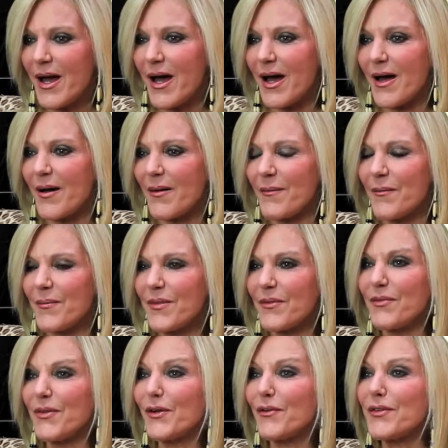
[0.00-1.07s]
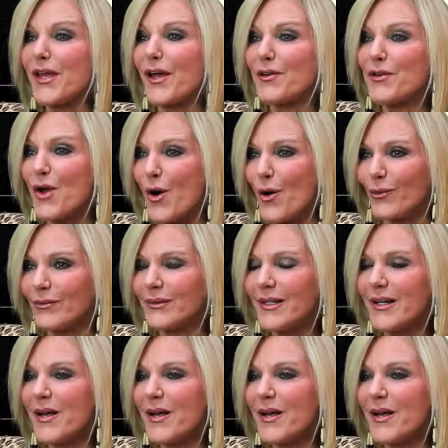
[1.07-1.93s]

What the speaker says: The fear of the unknown.